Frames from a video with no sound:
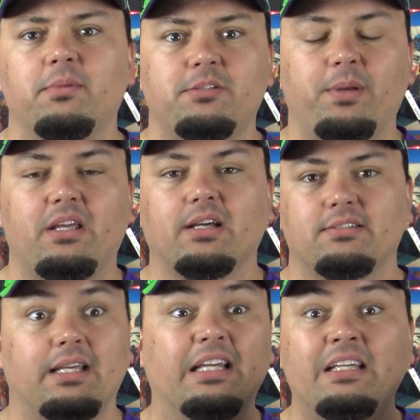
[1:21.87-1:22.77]
is
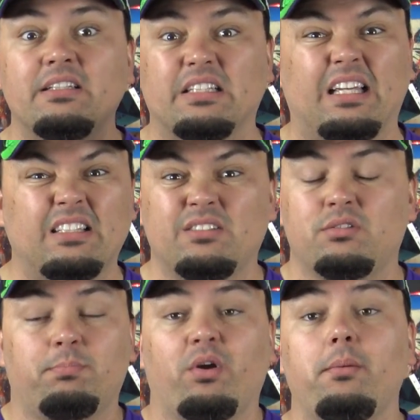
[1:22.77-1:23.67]
because he
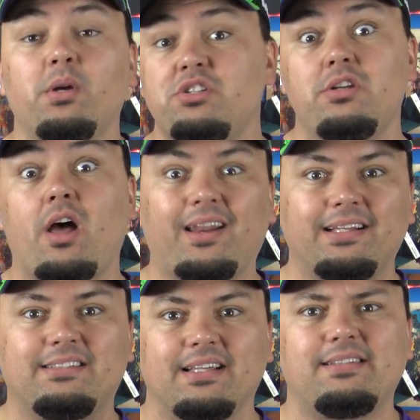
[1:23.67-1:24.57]
is pretty much
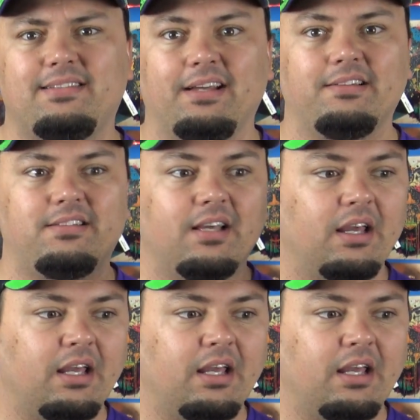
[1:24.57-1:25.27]
non-existent